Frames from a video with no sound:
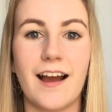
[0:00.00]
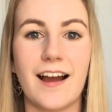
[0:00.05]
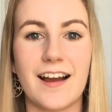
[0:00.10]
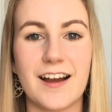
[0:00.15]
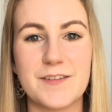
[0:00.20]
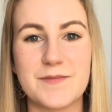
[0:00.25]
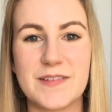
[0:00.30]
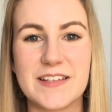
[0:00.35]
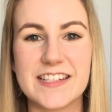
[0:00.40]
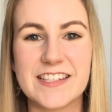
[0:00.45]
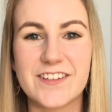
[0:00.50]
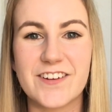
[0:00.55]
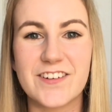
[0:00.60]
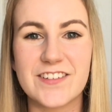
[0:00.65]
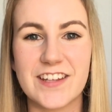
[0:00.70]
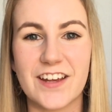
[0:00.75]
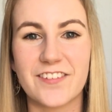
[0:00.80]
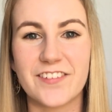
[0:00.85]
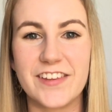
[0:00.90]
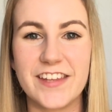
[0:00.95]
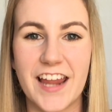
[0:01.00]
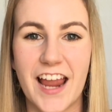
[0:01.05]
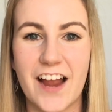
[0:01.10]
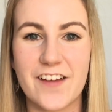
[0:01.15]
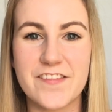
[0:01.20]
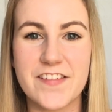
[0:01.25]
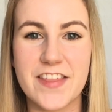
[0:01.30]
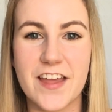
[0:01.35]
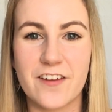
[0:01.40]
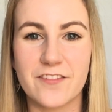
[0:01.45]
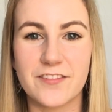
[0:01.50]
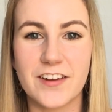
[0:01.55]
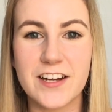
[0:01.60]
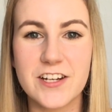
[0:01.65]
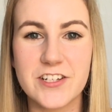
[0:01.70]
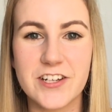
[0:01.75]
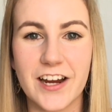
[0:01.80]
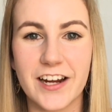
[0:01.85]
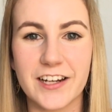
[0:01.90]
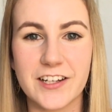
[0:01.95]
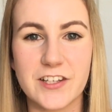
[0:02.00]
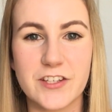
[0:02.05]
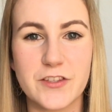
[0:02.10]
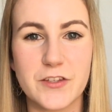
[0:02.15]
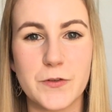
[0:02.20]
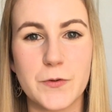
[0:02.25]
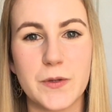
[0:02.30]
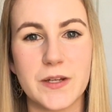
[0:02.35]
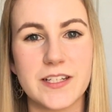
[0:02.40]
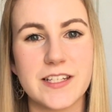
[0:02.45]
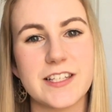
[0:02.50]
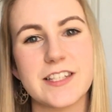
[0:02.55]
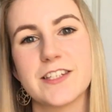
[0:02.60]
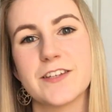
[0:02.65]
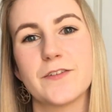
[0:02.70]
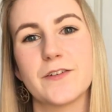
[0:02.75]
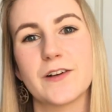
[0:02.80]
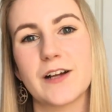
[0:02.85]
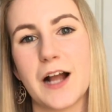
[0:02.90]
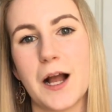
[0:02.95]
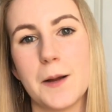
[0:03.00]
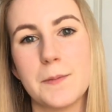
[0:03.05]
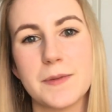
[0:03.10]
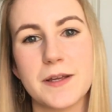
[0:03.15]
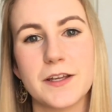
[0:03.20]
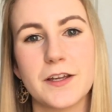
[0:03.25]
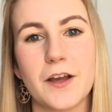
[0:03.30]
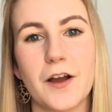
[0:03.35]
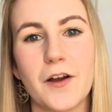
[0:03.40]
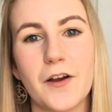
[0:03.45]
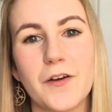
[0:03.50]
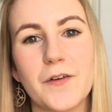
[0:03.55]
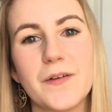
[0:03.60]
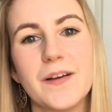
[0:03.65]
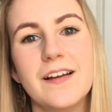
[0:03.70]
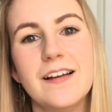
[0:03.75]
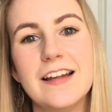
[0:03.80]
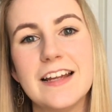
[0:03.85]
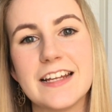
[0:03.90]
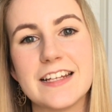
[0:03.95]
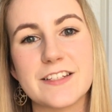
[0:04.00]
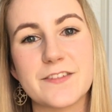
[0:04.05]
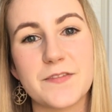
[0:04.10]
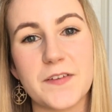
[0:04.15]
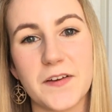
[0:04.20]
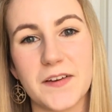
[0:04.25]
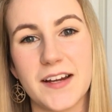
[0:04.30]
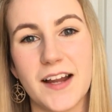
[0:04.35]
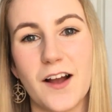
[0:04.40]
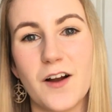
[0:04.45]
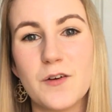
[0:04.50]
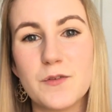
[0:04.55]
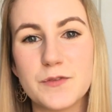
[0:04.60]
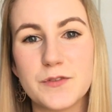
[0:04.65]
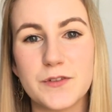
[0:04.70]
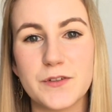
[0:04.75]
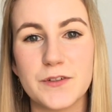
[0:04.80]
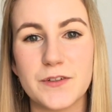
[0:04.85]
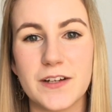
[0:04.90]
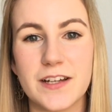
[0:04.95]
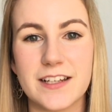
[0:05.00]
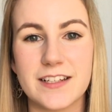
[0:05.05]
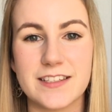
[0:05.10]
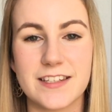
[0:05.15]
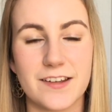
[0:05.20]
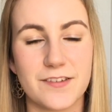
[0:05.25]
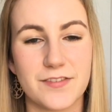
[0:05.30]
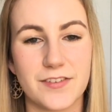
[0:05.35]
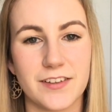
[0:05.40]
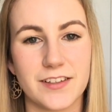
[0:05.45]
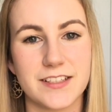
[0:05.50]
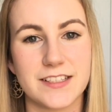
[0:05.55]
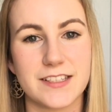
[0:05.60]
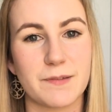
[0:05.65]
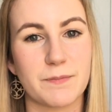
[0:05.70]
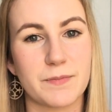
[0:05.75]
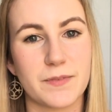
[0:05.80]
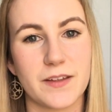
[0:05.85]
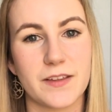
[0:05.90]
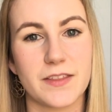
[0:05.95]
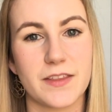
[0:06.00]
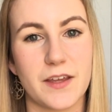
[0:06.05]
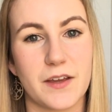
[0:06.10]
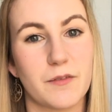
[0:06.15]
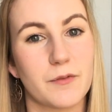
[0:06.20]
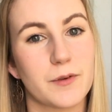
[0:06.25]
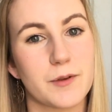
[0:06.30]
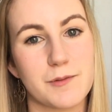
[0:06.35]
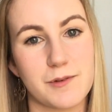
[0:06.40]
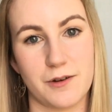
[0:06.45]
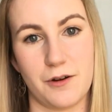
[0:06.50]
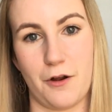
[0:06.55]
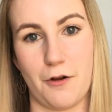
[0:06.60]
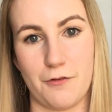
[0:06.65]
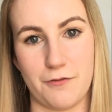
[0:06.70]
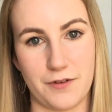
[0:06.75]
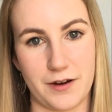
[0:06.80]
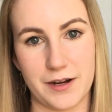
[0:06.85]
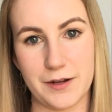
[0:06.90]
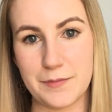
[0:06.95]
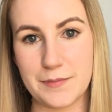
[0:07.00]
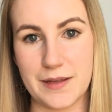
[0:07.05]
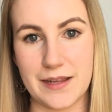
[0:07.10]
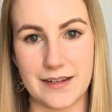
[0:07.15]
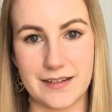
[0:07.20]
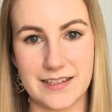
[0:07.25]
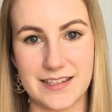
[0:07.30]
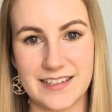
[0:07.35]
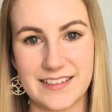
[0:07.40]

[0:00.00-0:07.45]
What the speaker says: And so definitely having that rain jacket so that you can still come and go is very helpful, and definitely something that we would all recommend.